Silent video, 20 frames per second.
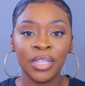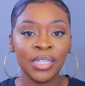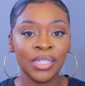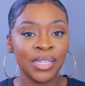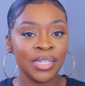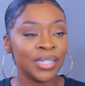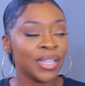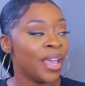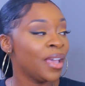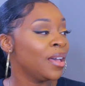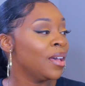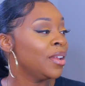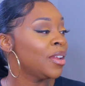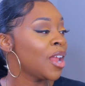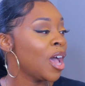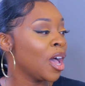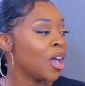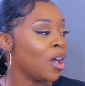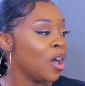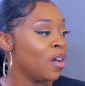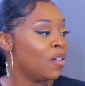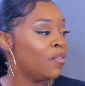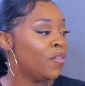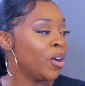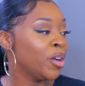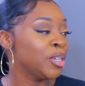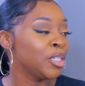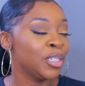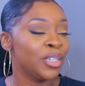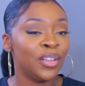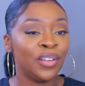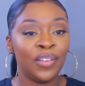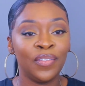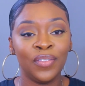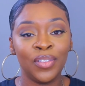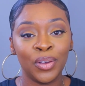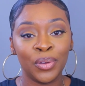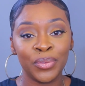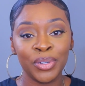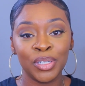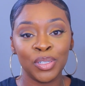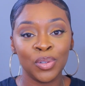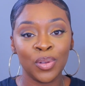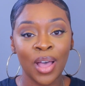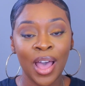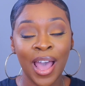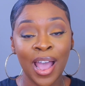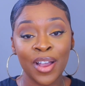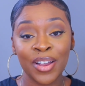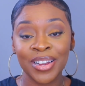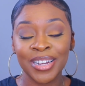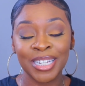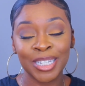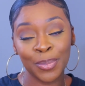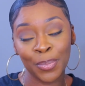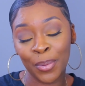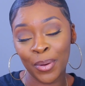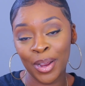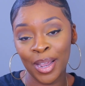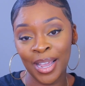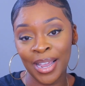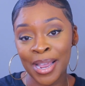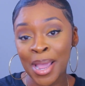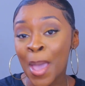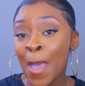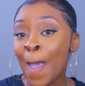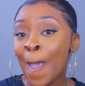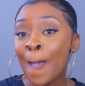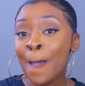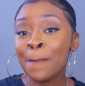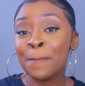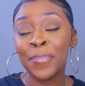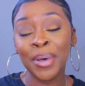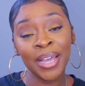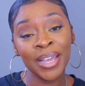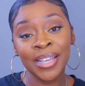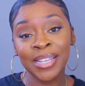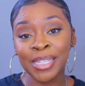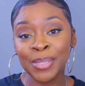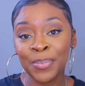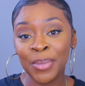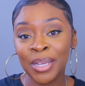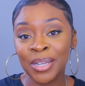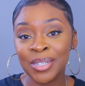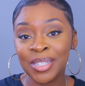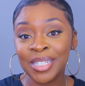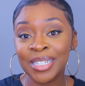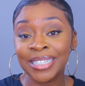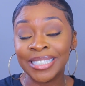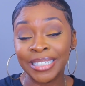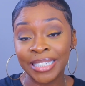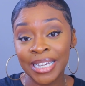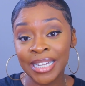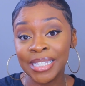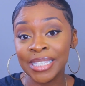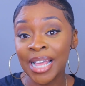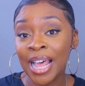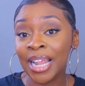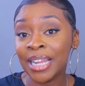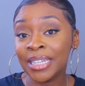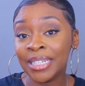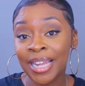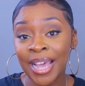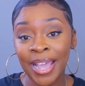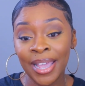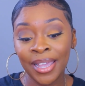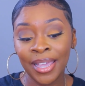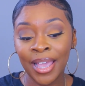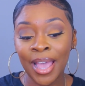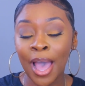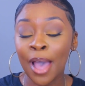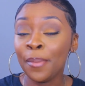This is like a knockoff version of the original Irish Spring, but it smells just like it.